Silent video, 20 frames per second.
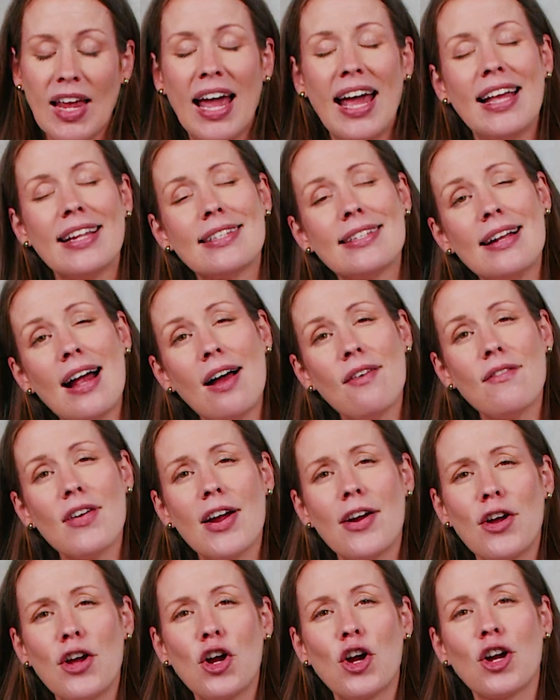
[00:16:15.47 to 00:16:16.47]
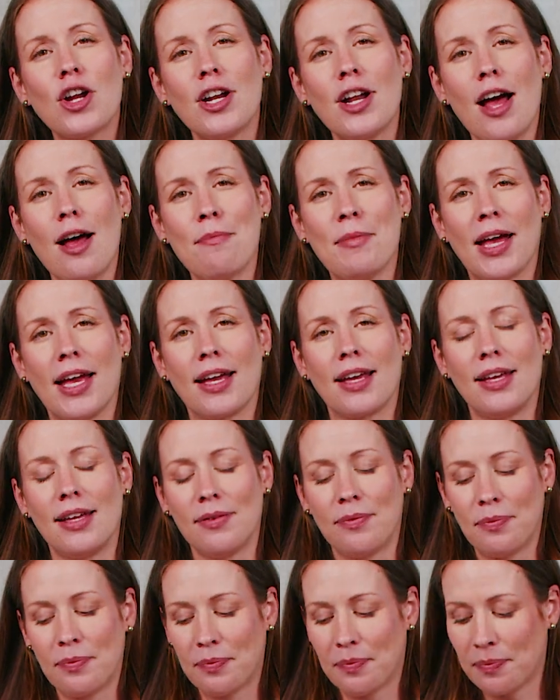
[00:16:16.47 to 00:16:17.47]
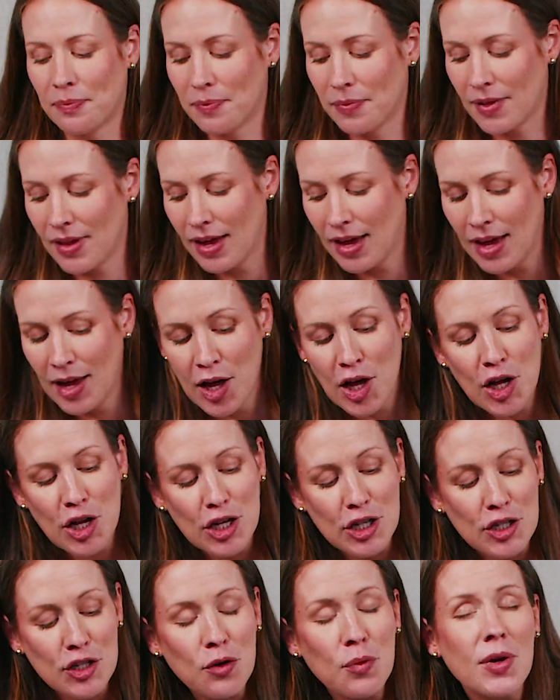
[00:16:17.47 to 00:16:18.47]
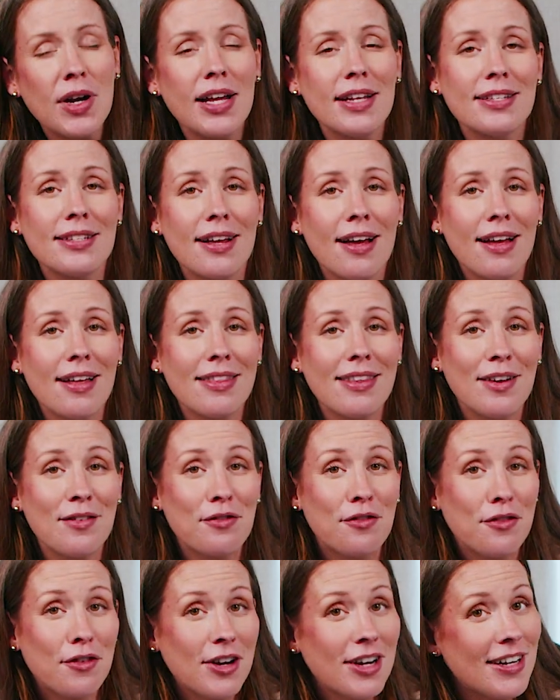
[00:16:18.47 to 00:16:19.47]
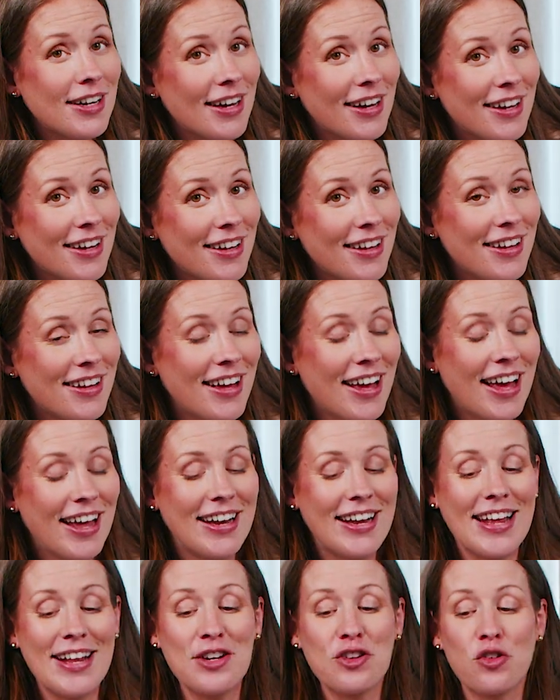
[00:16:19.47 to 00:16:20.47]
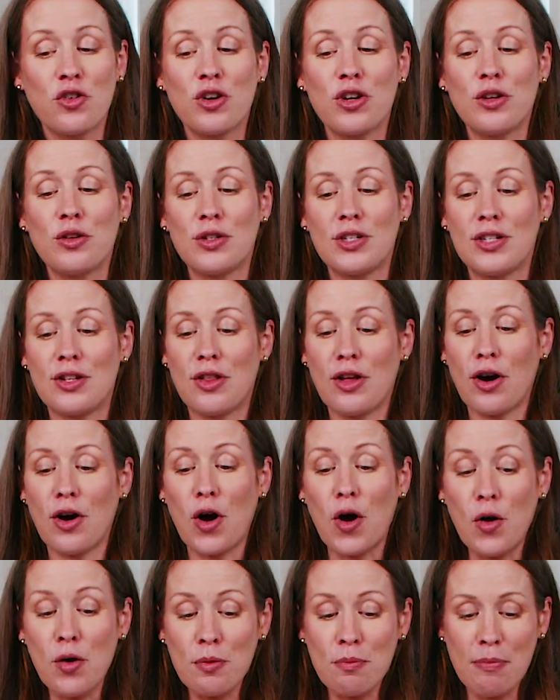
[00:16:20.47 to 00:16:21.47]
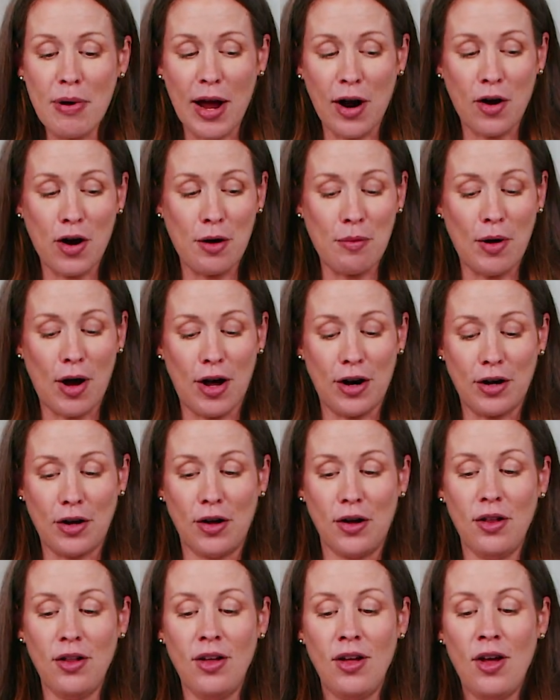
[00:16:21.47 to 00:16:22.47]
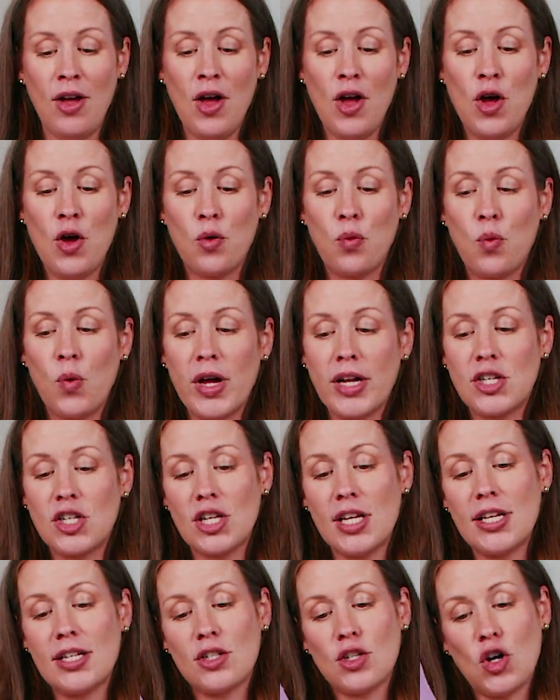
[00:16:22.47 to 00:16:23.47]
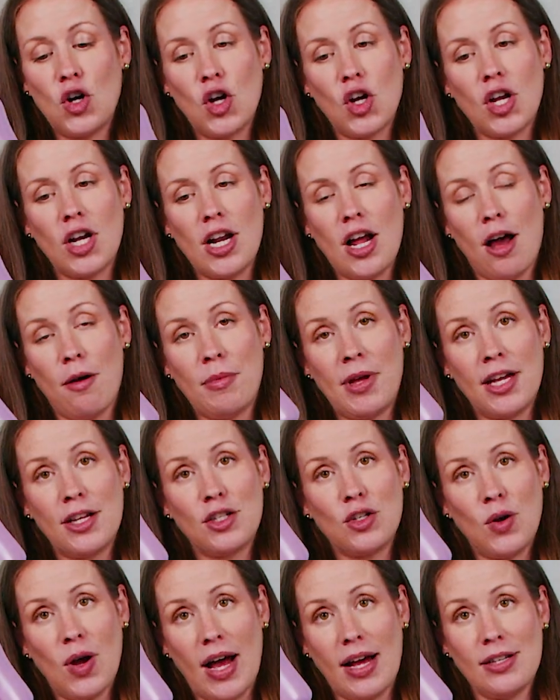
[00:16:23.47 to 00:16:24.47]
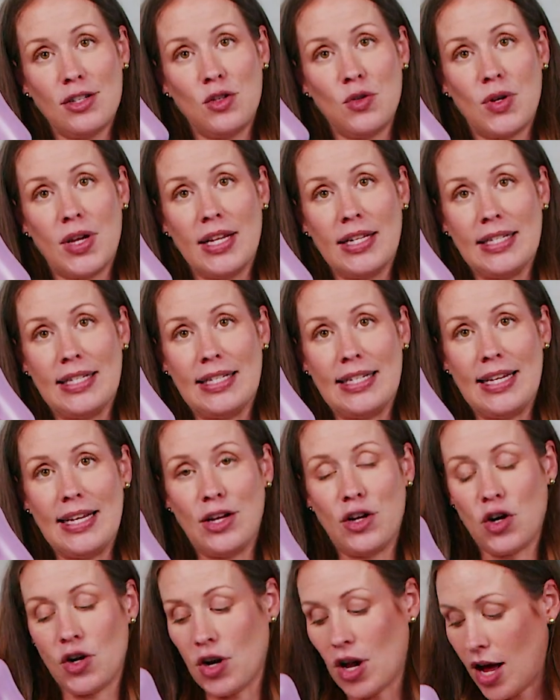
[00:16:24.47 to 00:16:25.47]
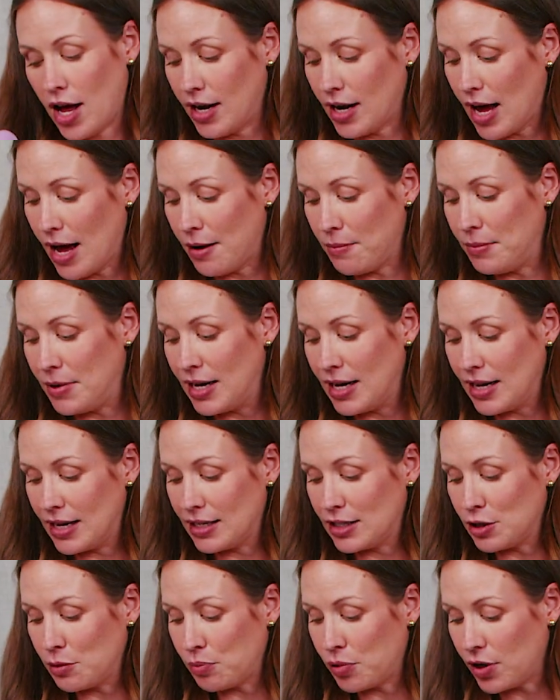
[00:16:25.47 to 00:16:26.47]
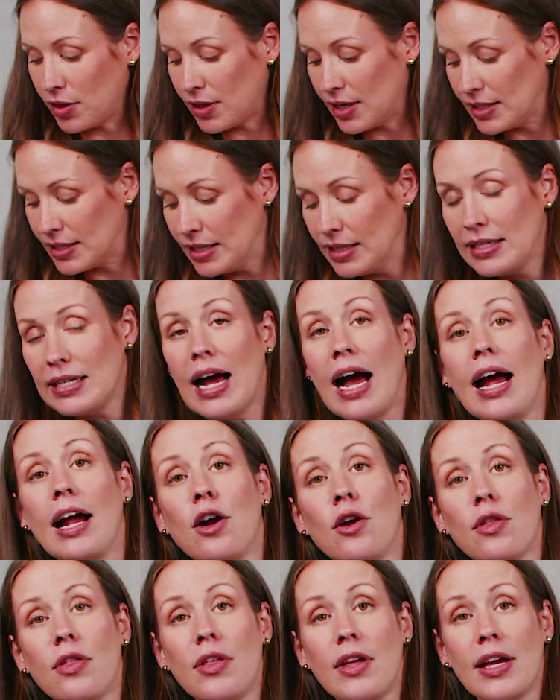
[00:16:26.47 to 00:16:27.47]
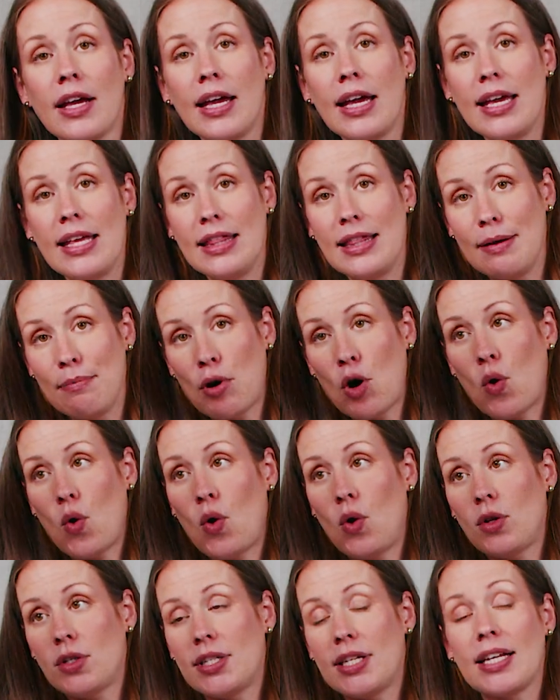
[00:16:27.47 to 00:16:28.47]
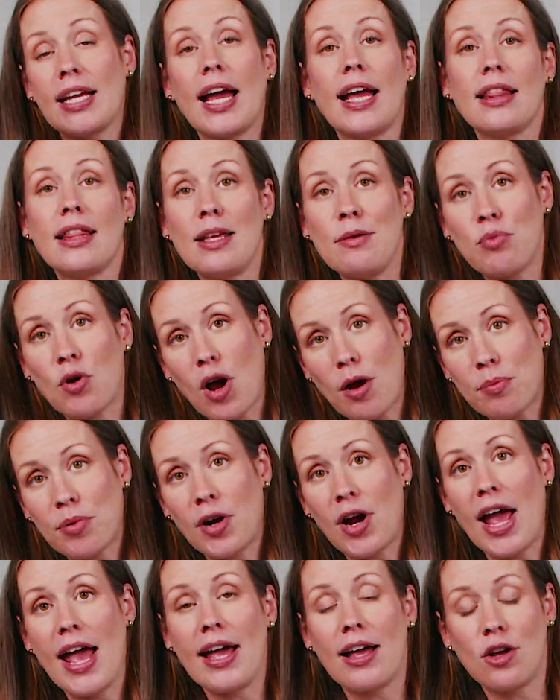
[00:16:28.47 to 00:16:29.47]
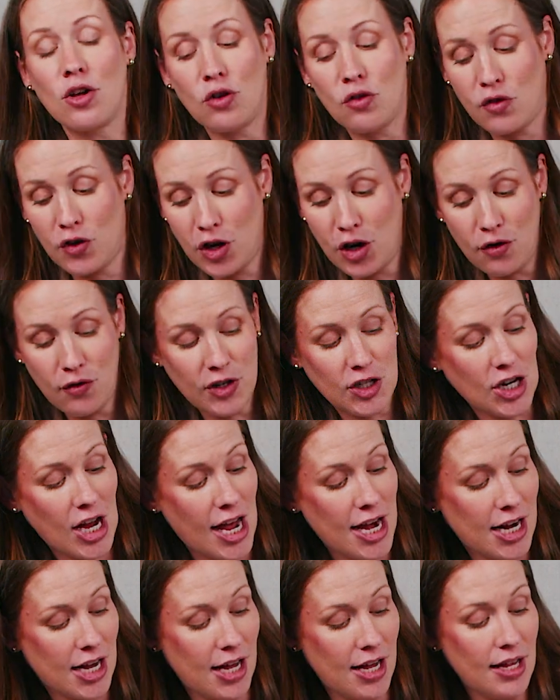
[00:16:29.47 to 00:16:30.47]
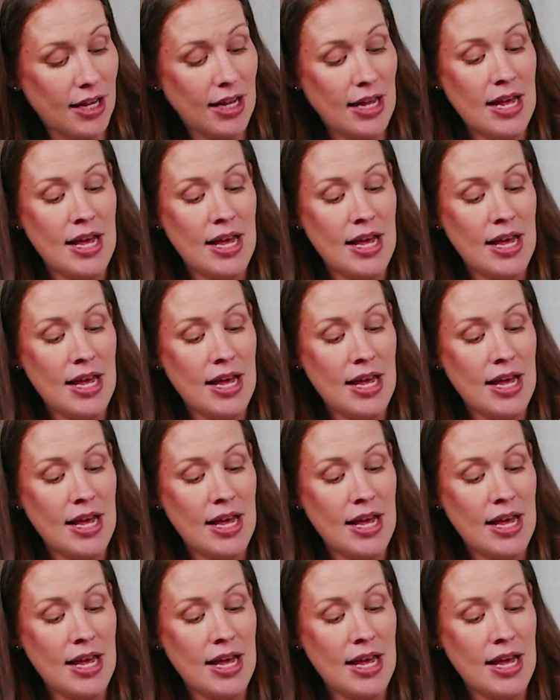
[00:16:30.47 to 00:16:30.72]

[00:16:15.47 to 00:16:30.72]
it's not very ergonomic. So when I saw that Frida had introduced their own peri bottle, which is ergonomic, so as you can see, you're not needing to put this entire thing in the bowl to get the proper angle for your vagina.